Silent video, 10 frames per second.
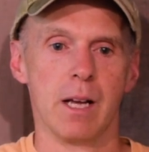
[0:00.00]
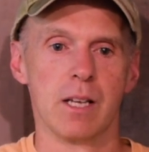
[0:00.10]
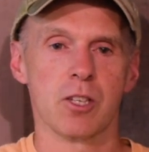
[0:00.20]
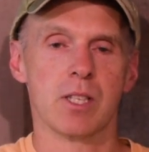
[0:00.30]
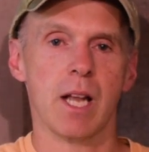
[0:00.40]

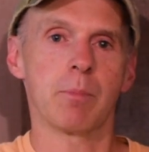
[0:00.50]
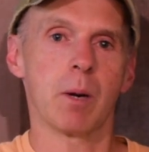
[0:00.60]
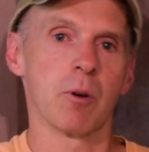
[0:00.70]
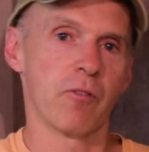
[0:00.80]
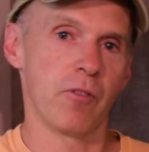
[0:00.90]
So step
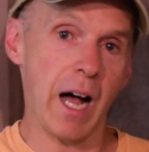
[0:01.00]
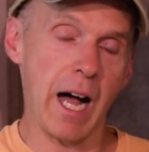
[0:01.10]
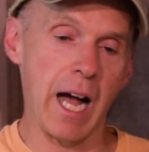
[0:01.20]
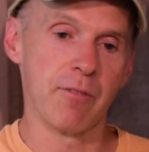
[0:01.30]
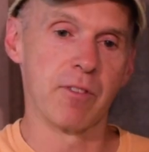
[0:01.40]
number
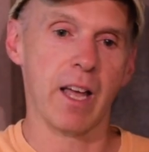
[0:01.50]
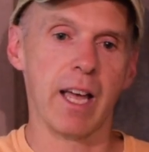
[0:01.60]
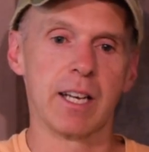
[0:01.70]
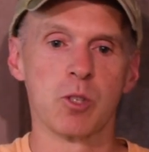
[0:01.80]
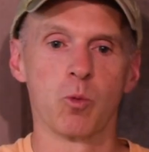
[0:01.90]
5 then is,